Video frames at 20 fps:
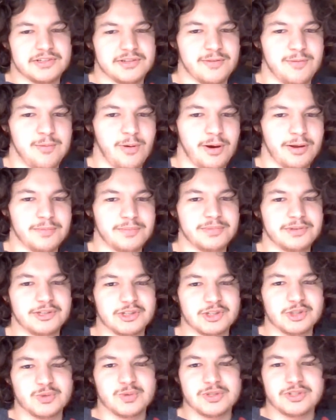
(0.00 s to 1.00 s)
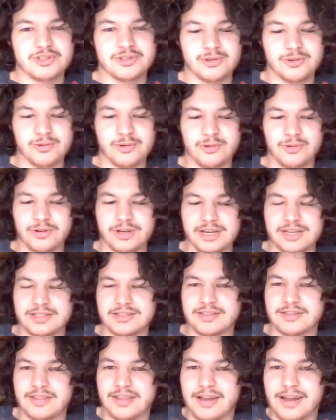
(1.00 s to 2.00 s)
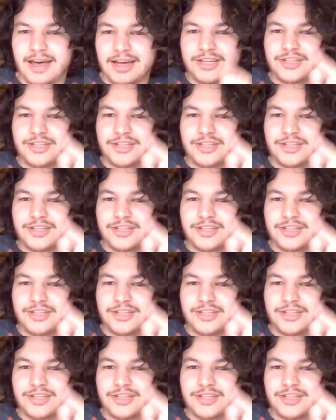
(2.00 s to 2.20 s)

of One Piece was so crazy that I